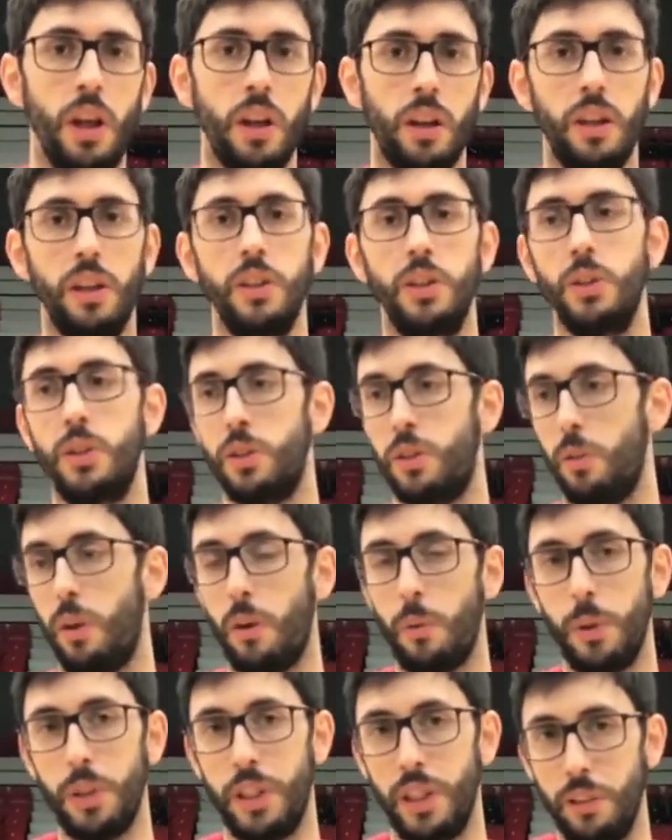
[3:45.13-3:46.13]
get used to
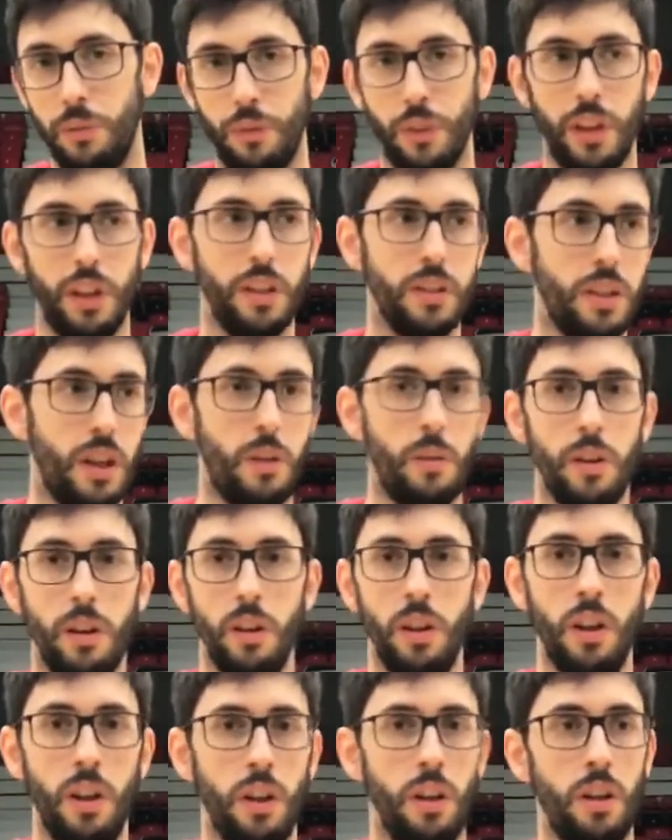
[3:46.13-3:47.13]
our defense, our
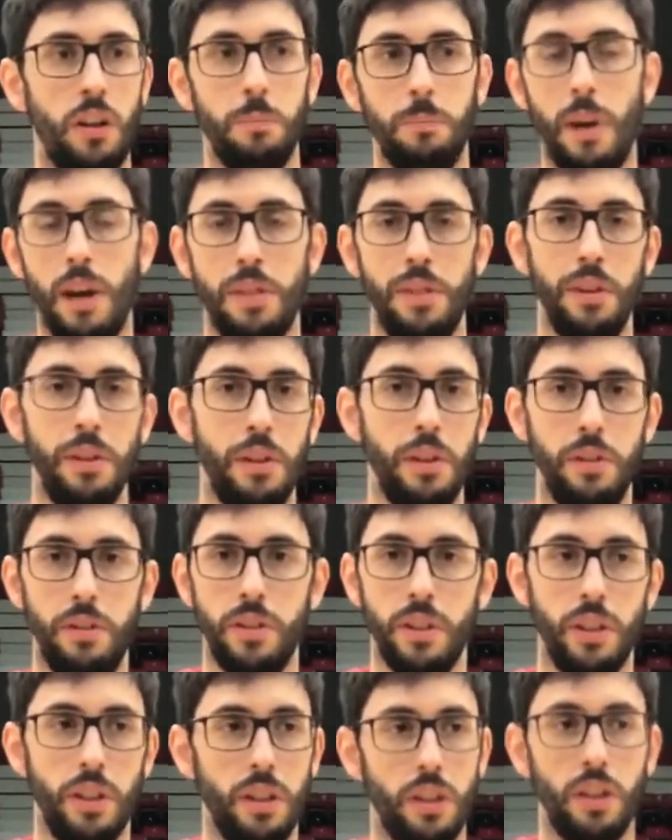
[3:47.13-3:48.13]
methods,
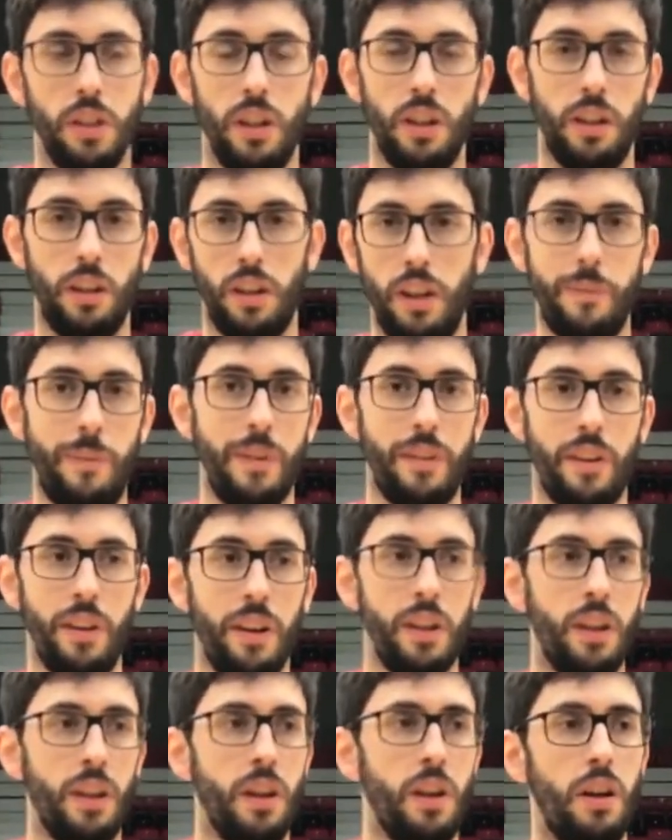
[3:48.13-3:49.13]
and
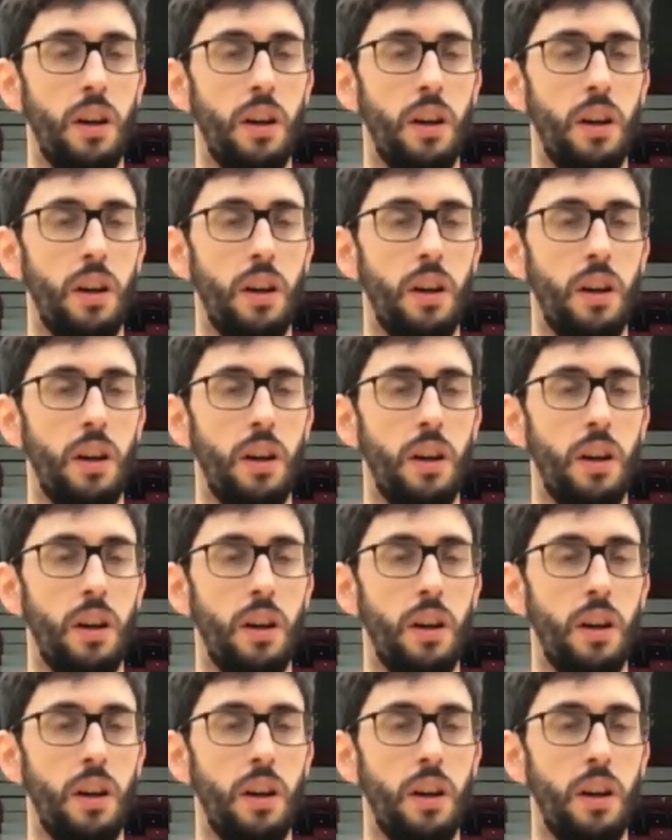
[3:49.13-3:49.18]
everything.